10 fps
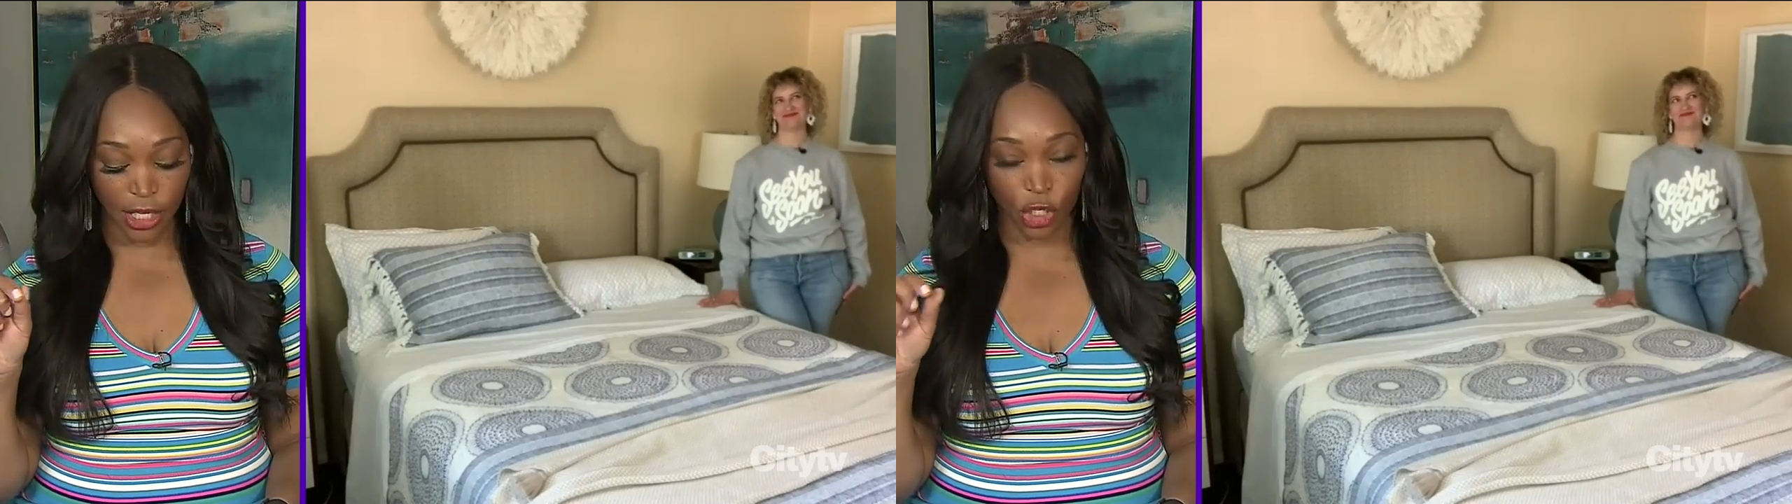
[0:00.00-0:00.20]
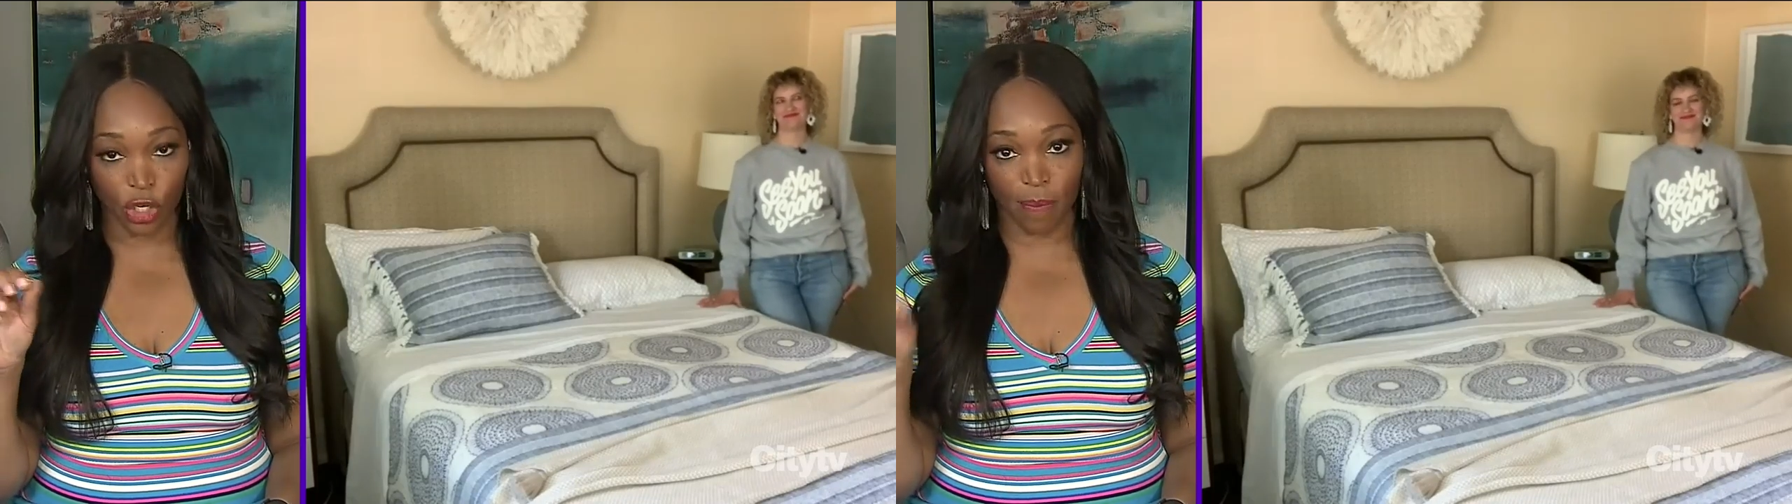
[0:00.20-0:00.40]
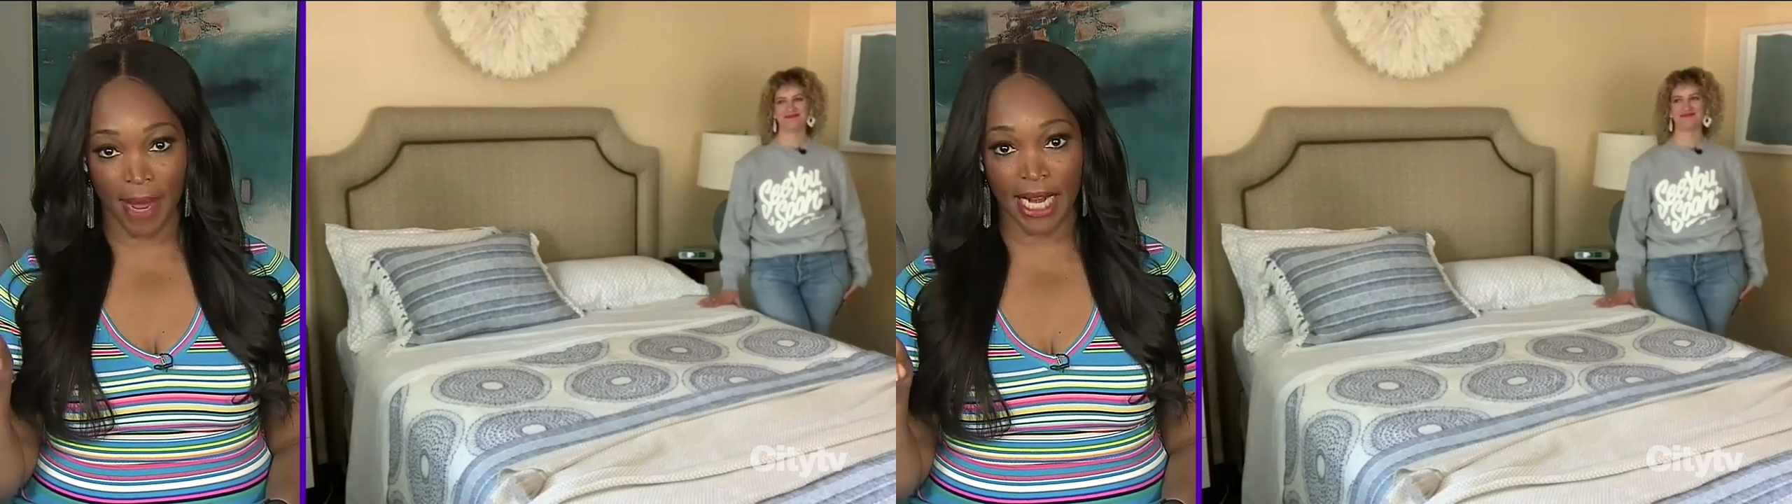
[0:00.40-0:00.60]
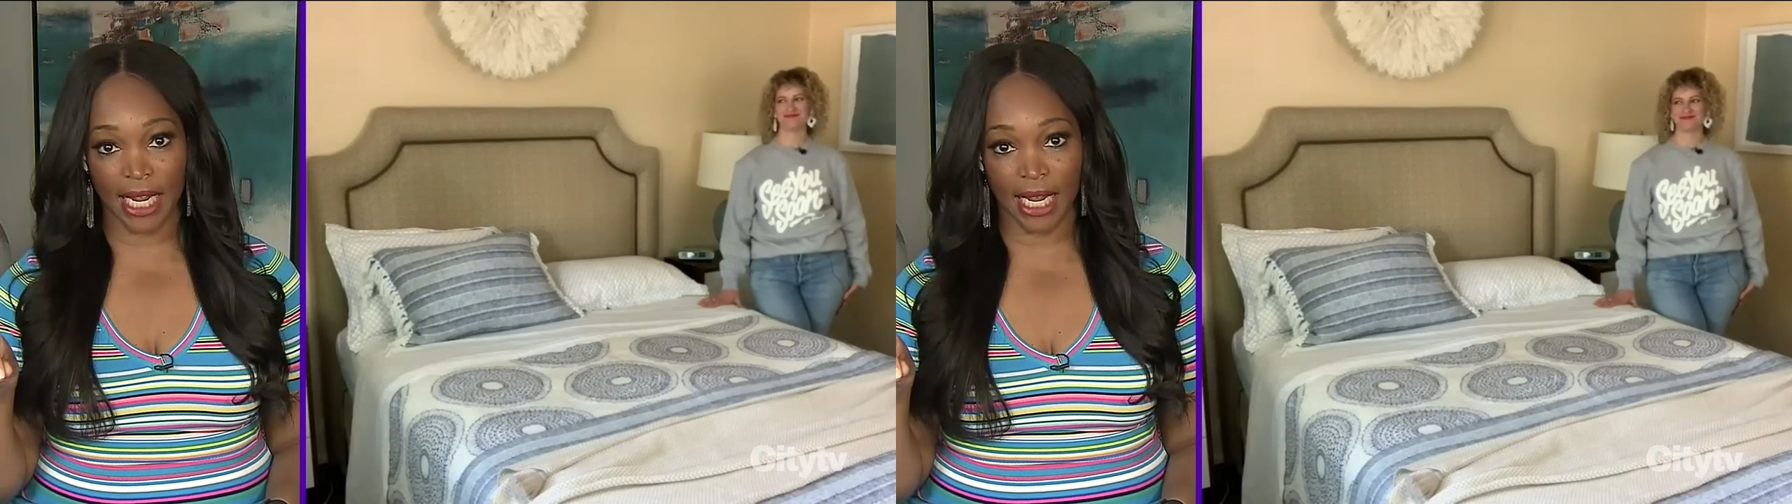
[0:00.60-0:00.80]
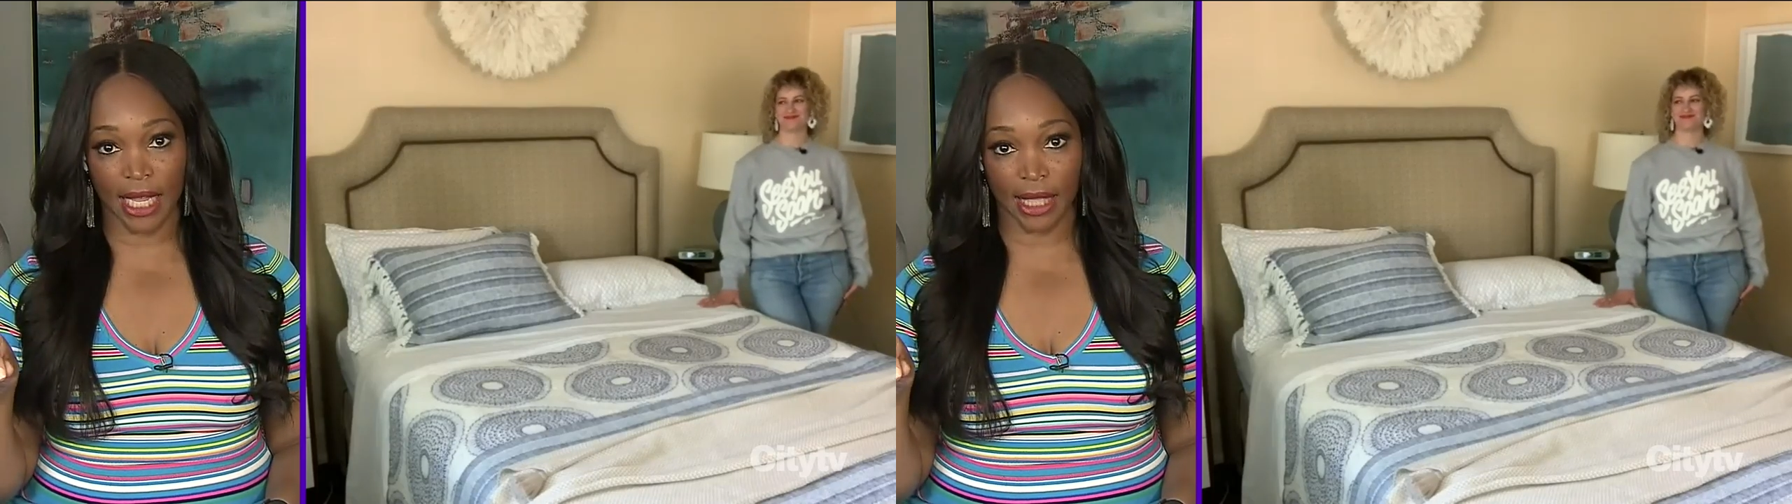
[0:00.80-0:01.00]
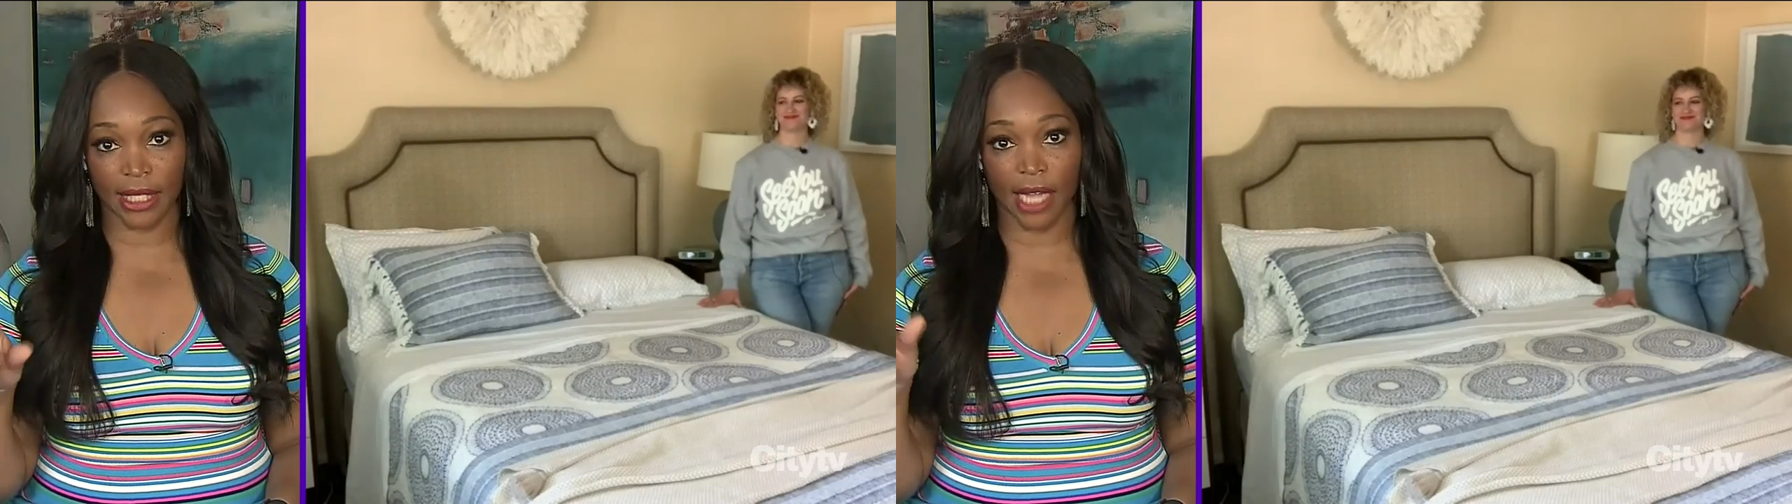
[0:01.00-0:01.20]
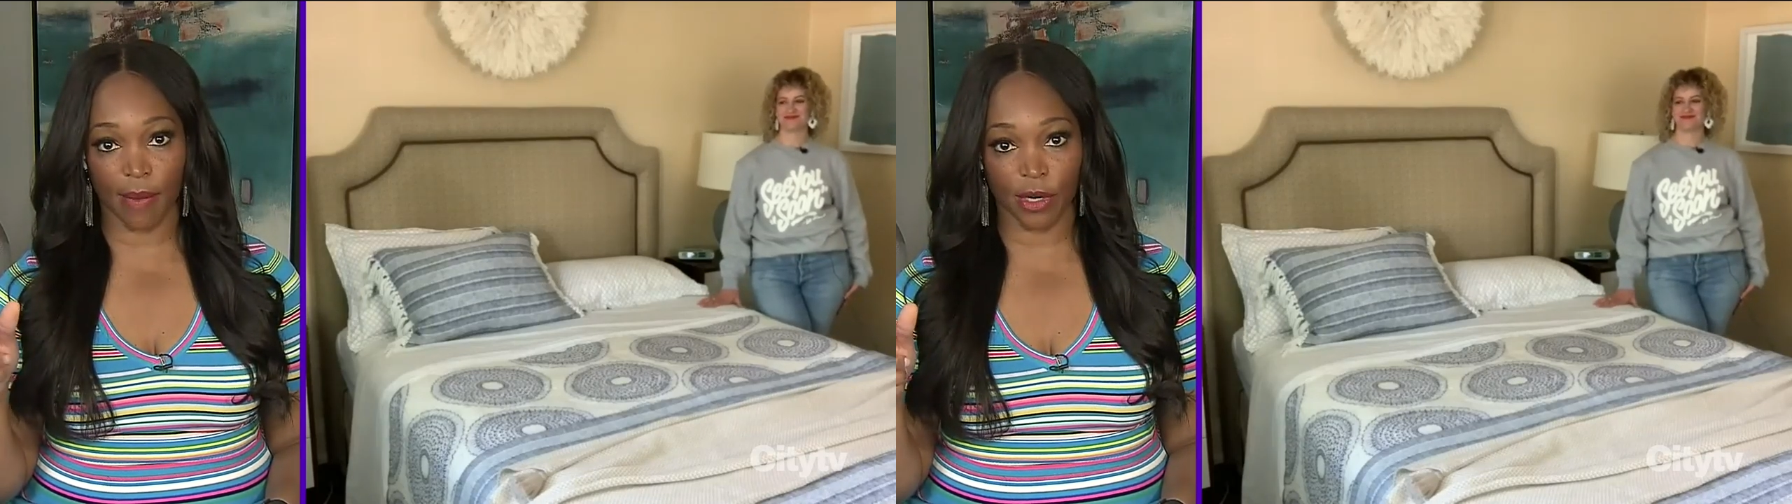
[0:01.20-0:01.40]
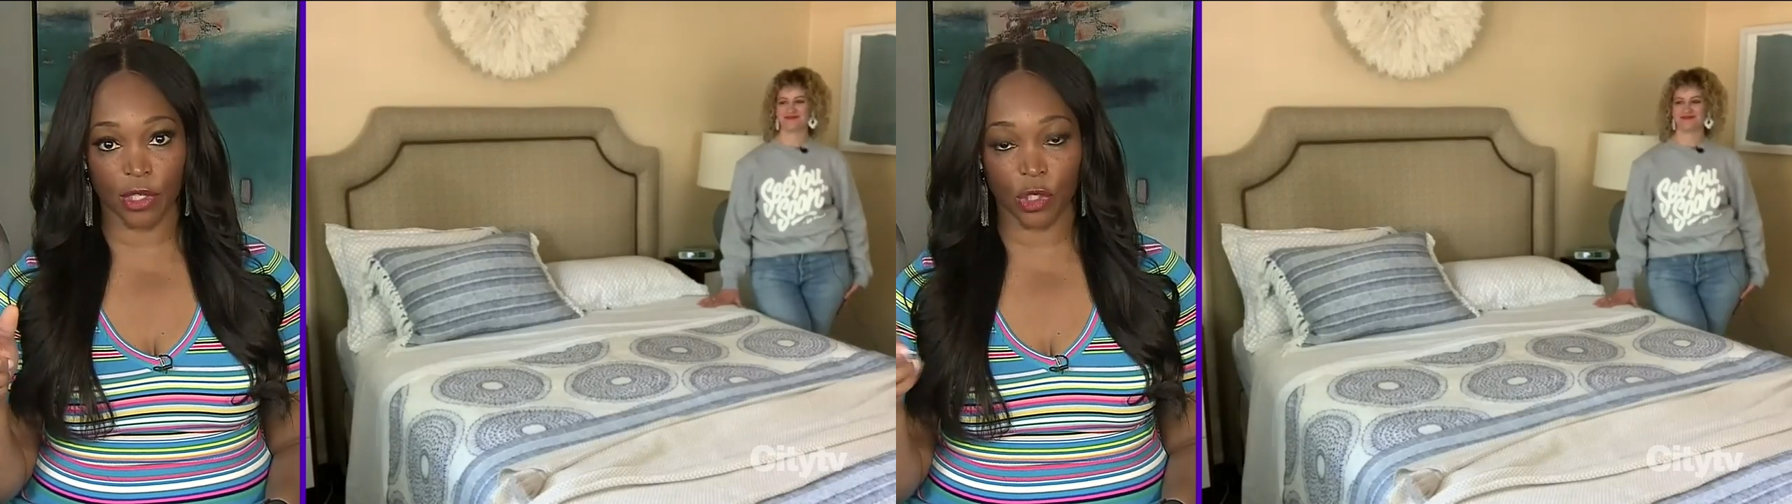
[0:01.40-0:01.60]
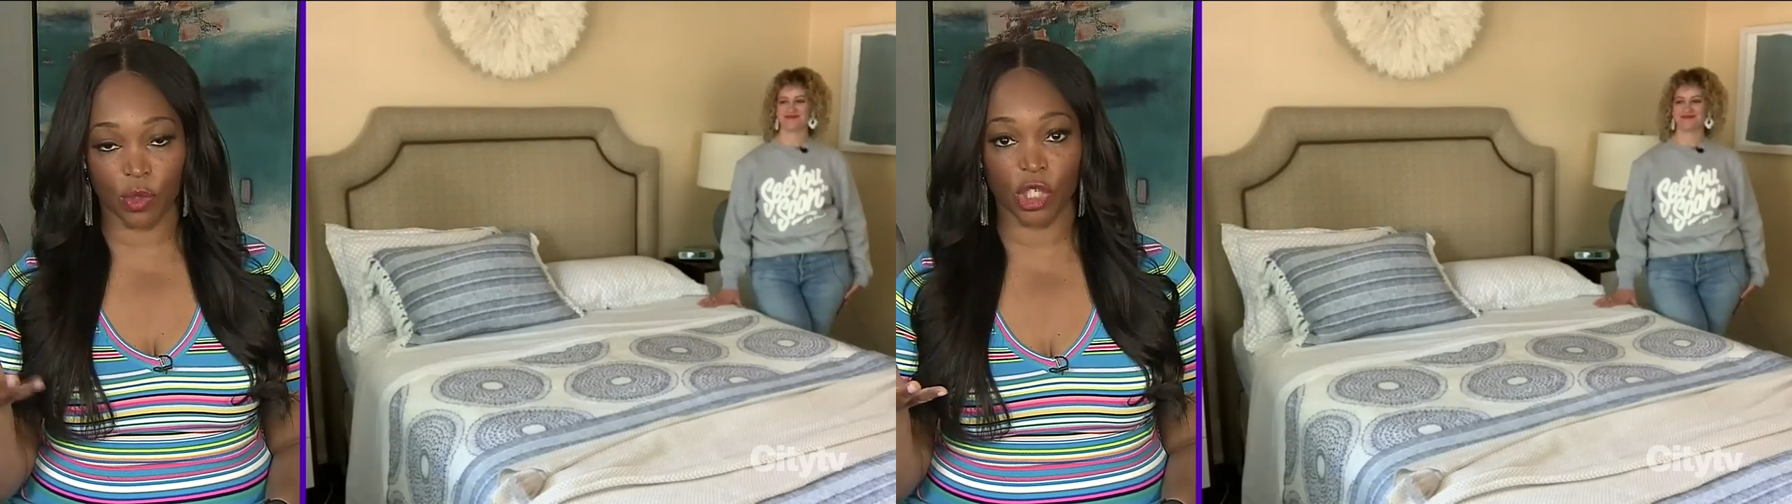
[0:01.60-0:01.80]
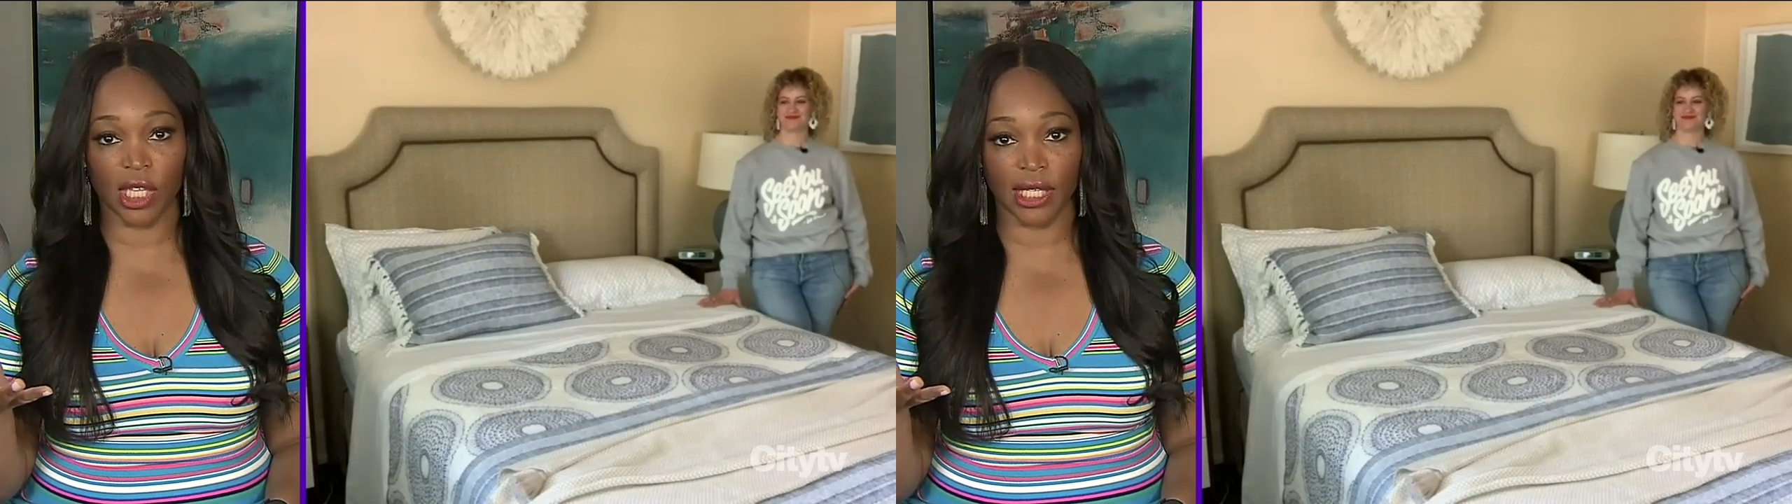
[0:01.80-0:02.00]
to your bedding in the summer? Do you
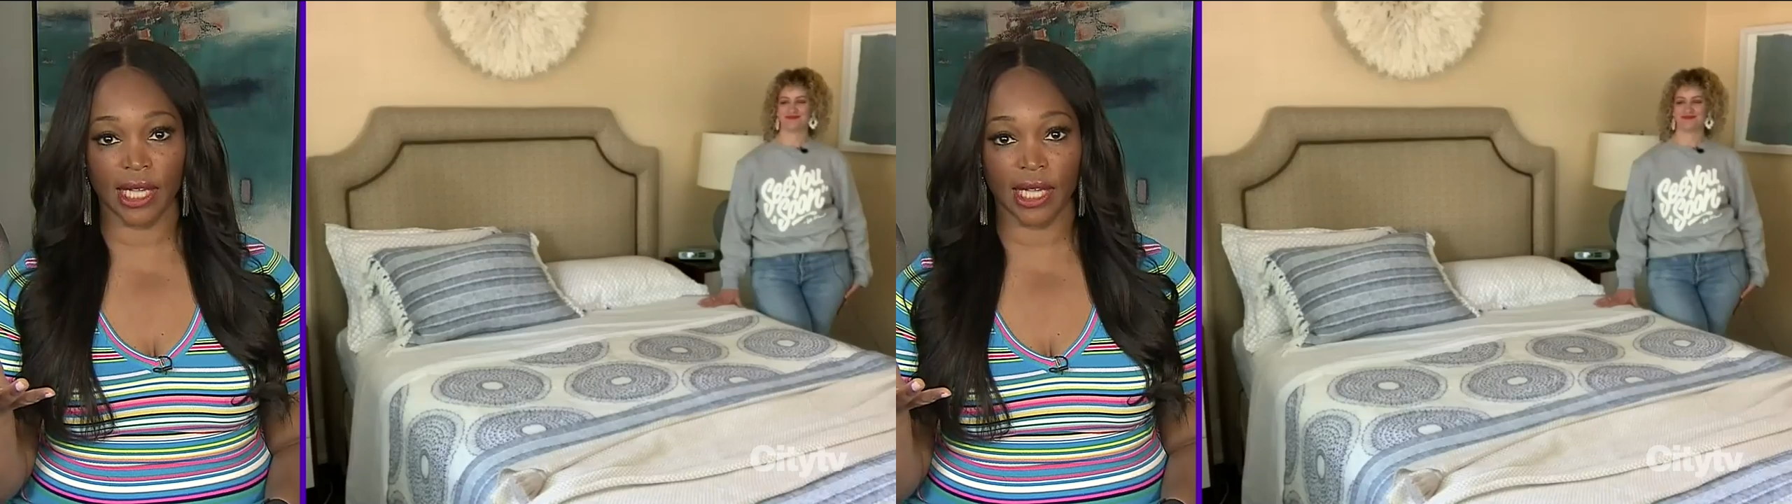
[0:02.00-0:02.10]
switch things